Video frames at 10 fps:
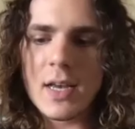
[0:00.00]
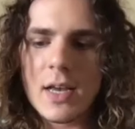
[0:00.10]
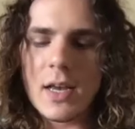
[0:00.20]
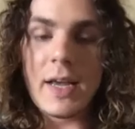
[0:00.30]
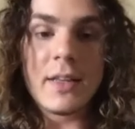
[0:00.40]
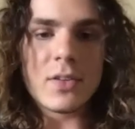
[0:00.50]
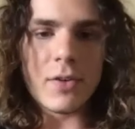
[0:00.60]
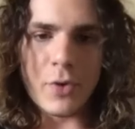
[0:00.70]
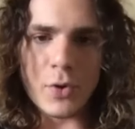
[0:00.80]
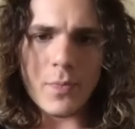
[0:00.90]

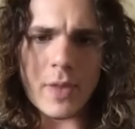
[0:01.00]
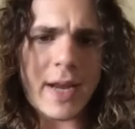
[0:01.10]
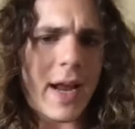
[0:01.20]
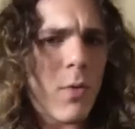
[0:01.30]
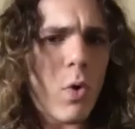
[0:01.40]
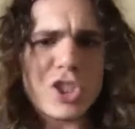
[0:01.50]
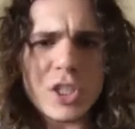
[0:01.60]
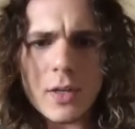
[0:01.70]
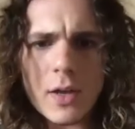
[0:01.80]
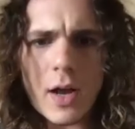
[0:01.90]
interview like I,
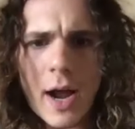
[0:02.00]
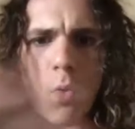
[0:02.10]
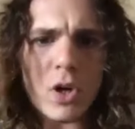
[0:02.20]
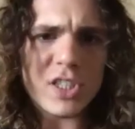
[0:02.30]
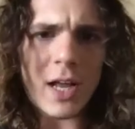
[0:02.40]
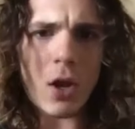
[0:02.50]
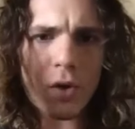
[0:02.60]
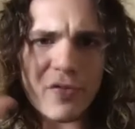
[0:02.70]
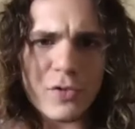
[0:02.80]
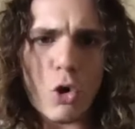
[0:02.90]
I watched a lot
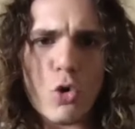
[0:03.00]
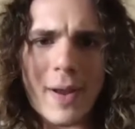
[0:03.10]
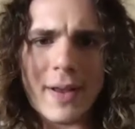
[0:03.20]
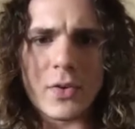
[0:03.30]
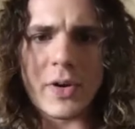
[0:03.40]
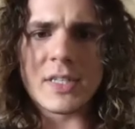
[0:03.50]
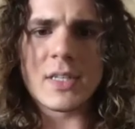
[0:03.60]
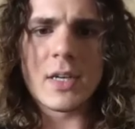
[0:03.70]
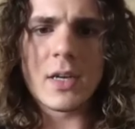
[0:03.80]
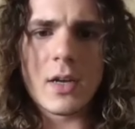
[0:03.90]
of documentaries
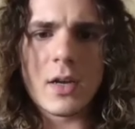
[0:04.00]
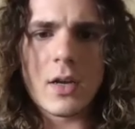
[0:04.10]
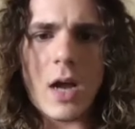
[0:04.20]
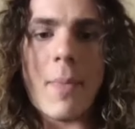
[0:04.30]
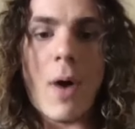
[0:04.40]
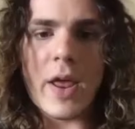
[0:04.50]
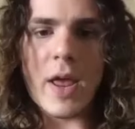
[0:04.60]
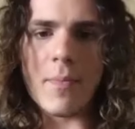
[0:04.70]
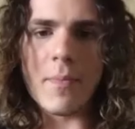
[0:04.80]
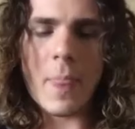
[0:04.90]
about
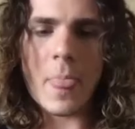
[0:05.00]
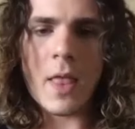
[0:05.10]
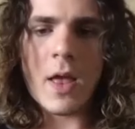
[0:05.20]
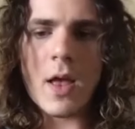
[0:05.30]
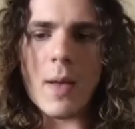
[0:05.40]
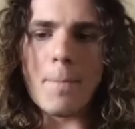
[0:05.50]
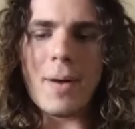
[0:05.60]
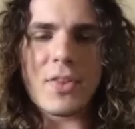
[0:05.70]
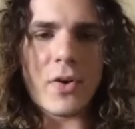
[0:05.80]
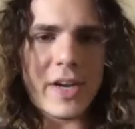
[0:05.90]
him
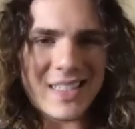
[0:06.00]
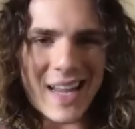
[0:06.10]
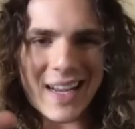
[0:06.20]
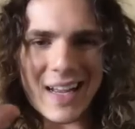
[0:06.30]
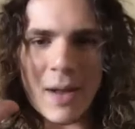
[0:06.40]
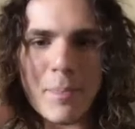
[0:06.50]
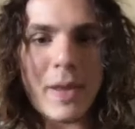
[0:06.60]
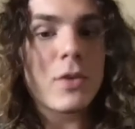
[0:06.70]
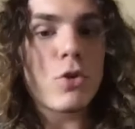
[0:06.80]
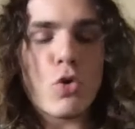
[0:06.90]
but there is like a
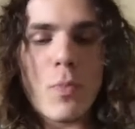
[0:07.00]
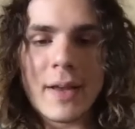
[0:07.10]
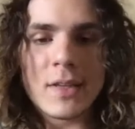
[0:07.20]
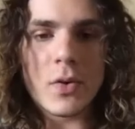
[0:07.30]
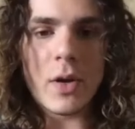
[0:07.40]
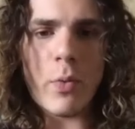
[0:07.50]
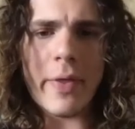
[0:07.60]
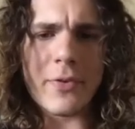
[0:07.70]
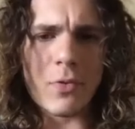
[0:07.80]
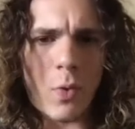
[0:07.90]
big documentary
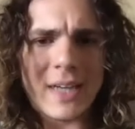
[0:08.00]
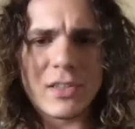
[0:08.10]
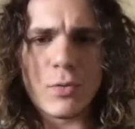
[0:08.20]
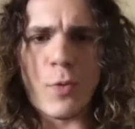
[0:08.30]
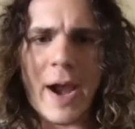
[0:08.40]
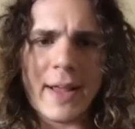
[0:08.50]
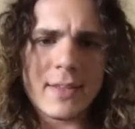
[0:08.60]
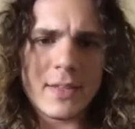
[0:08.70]
with russell brand